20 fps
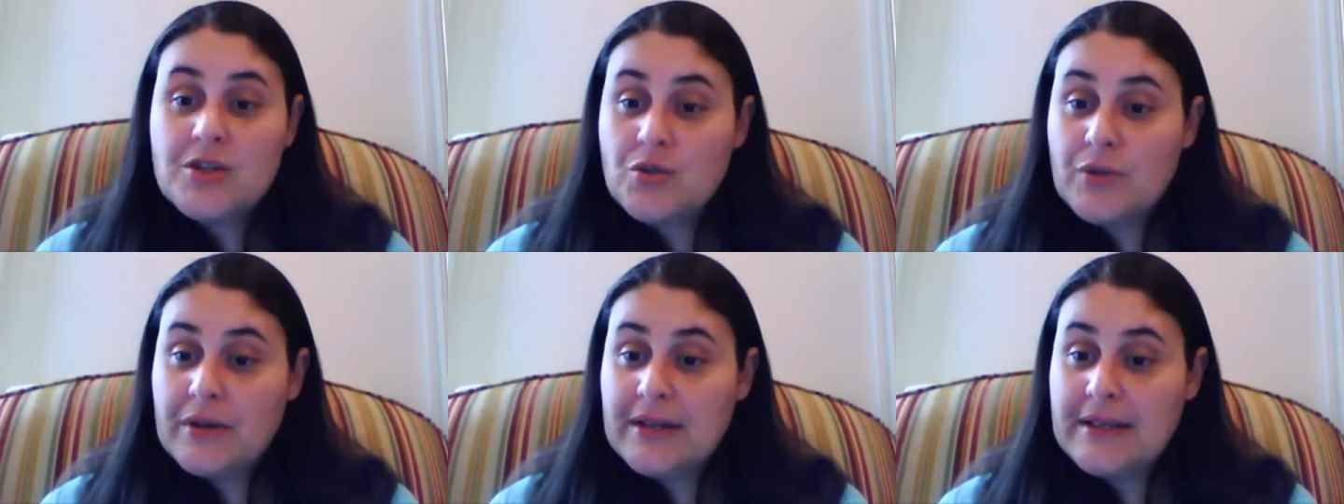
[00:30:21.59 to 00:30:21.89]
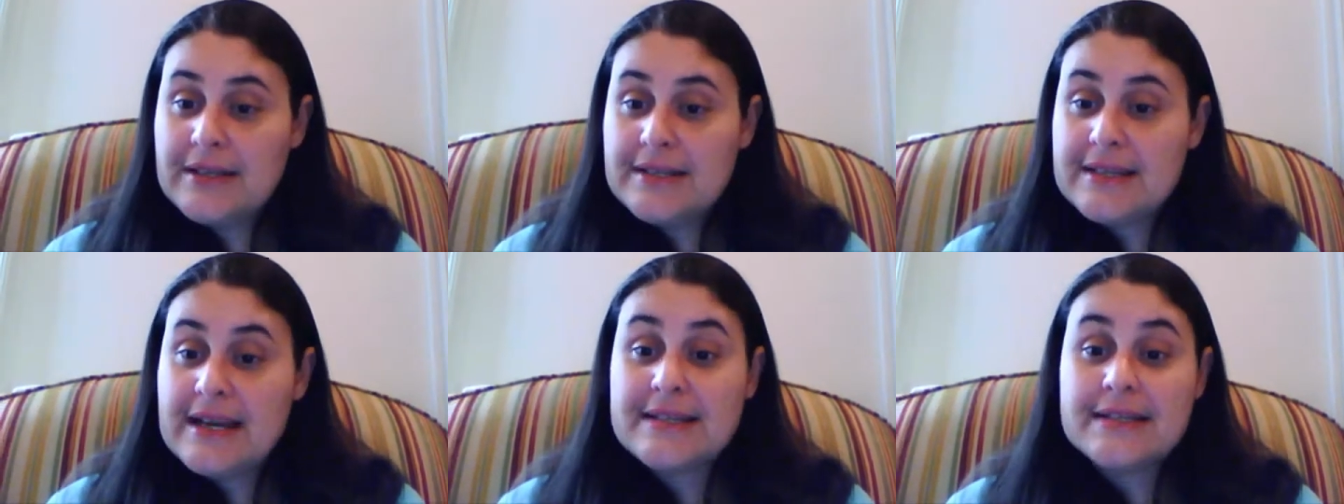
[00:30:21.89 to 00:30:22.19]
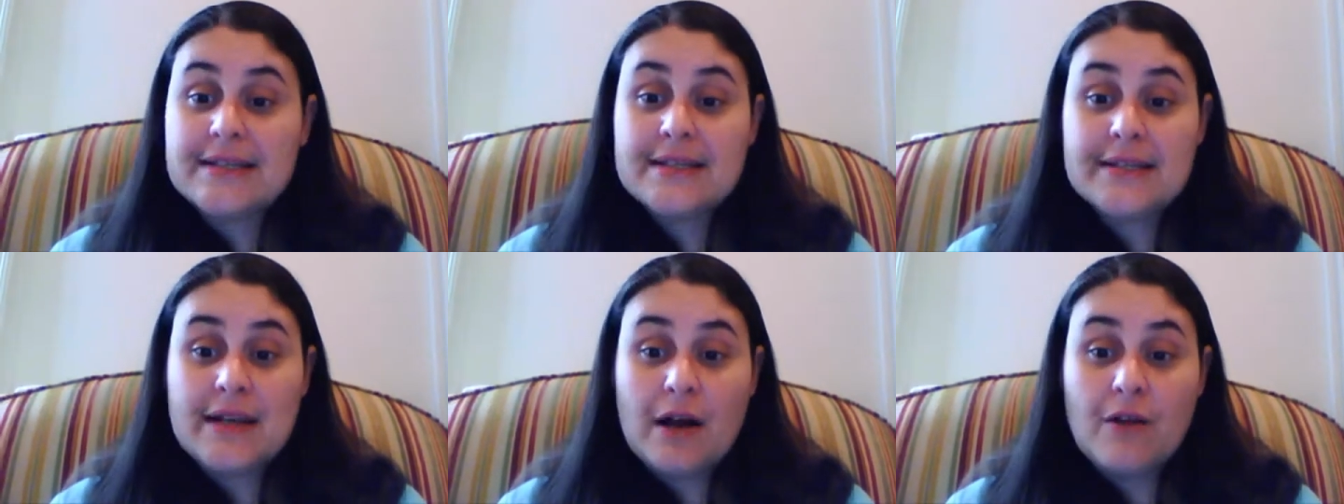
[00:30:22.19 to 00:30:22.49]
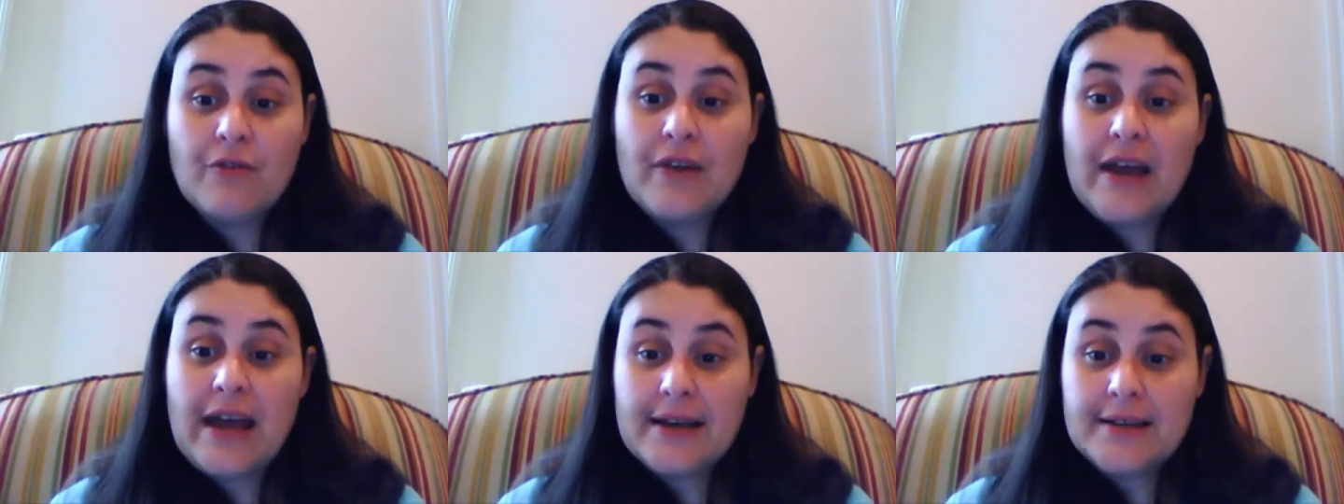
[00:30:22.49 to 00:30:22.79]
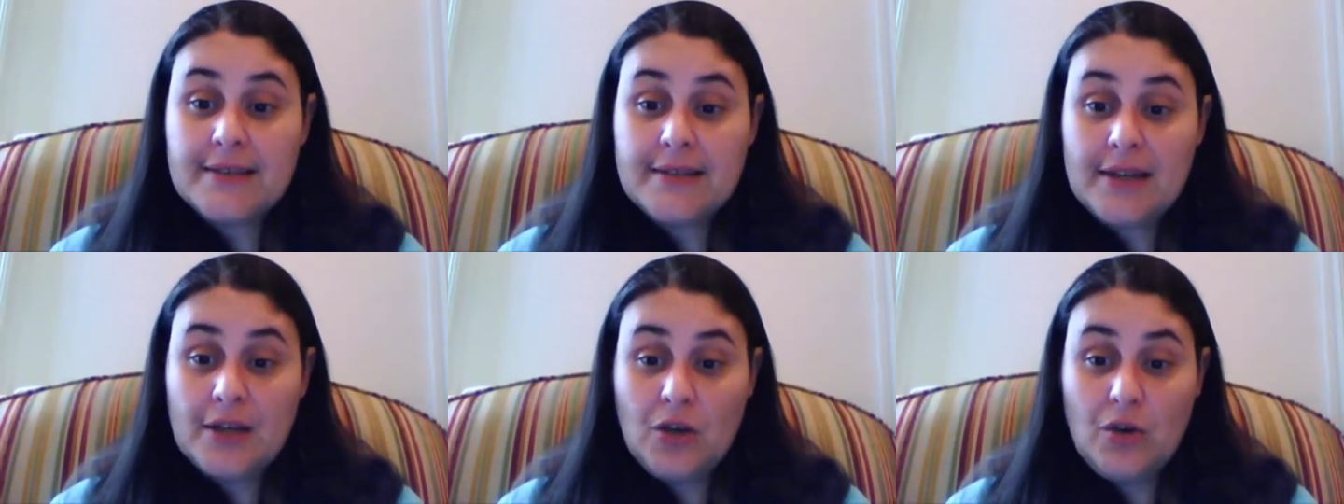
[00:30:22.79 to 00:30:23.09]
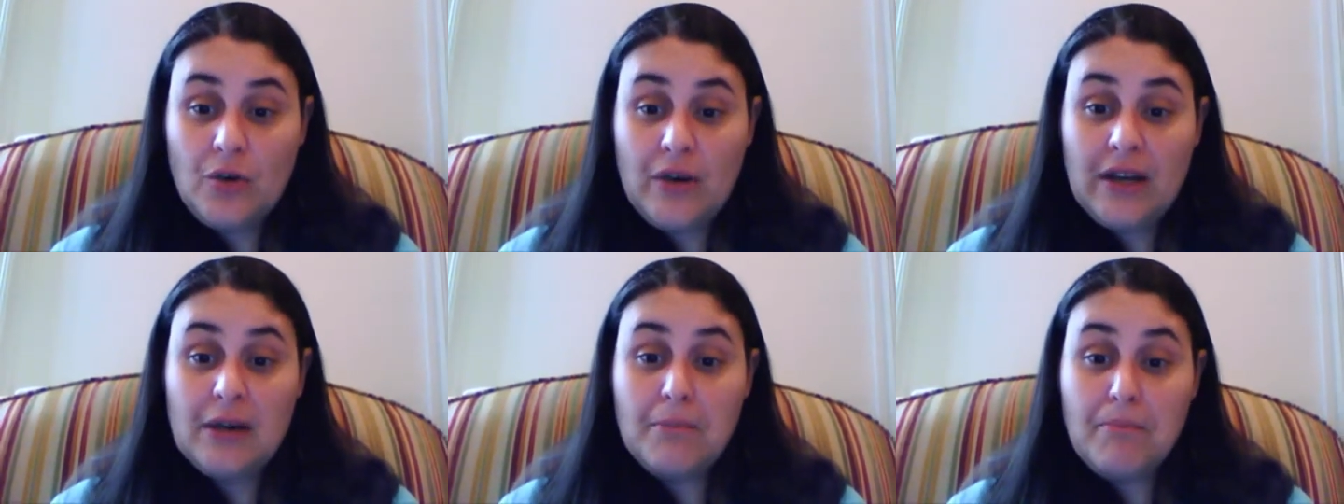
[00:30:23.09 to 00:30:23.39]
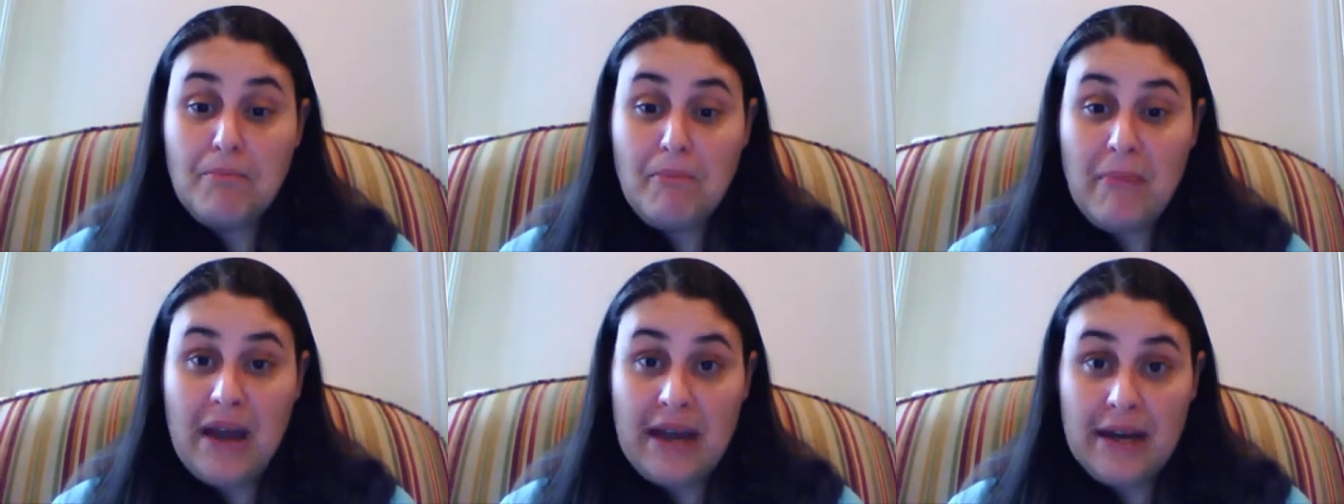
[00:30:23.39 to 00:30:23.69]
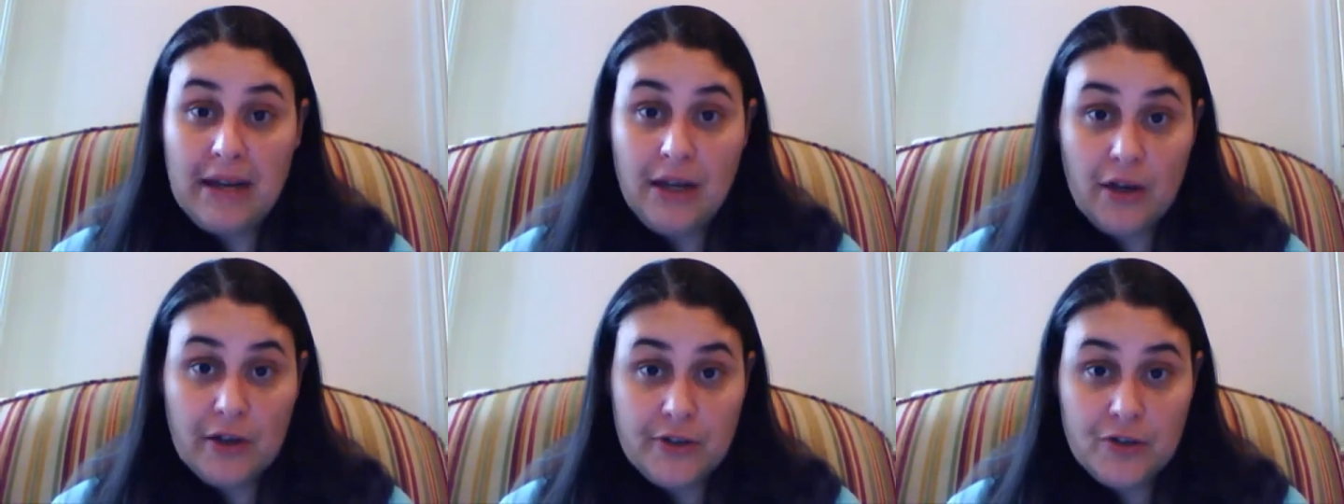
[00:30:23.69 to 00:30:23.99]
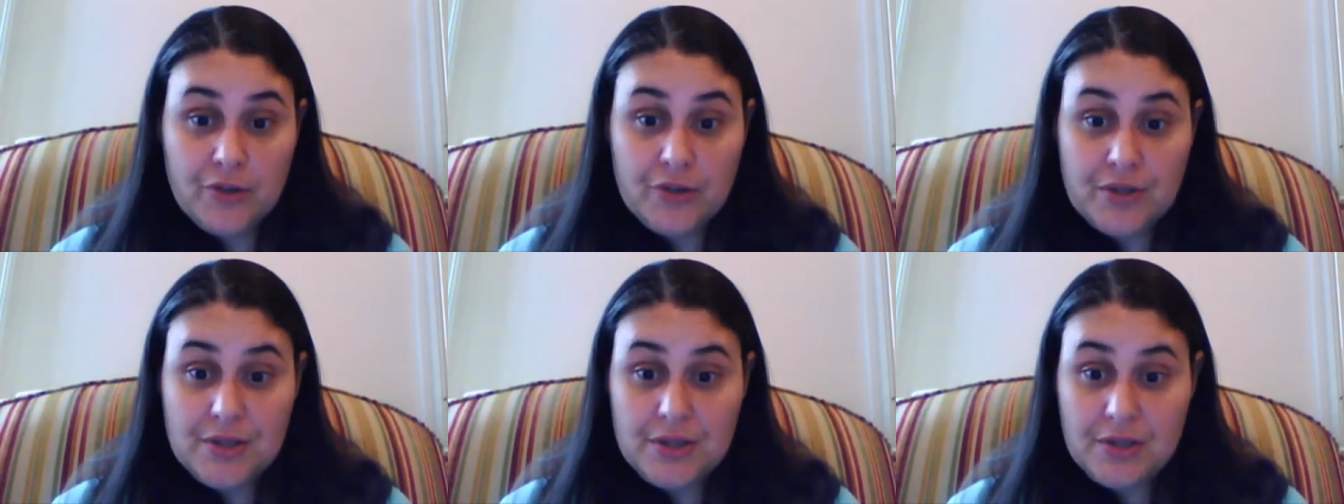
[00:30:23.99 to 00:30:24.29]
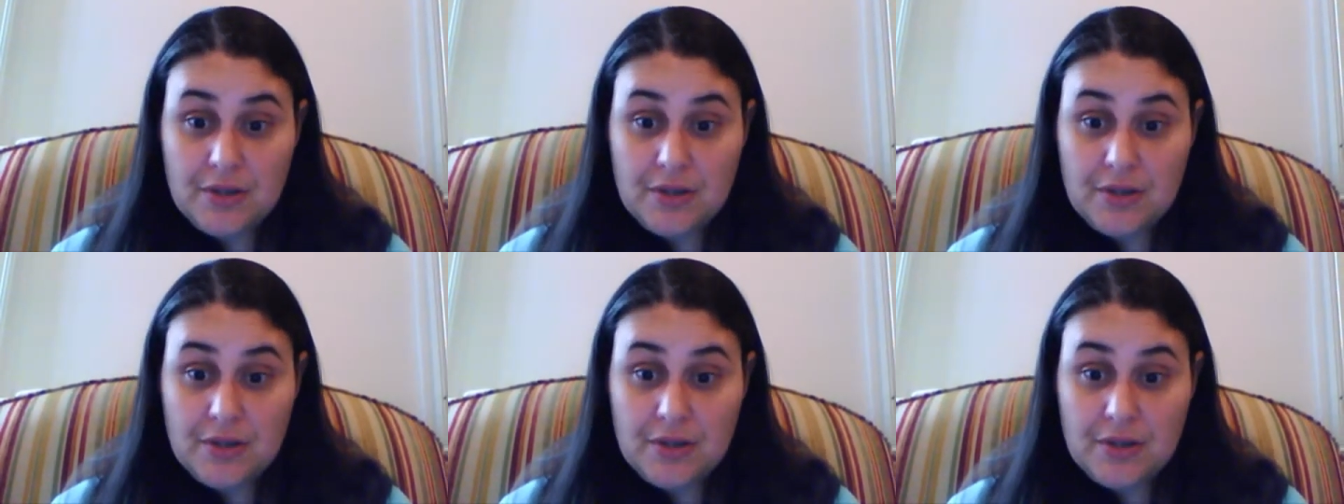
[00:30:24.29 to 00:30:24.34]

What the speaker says: as self-executing in many countries today,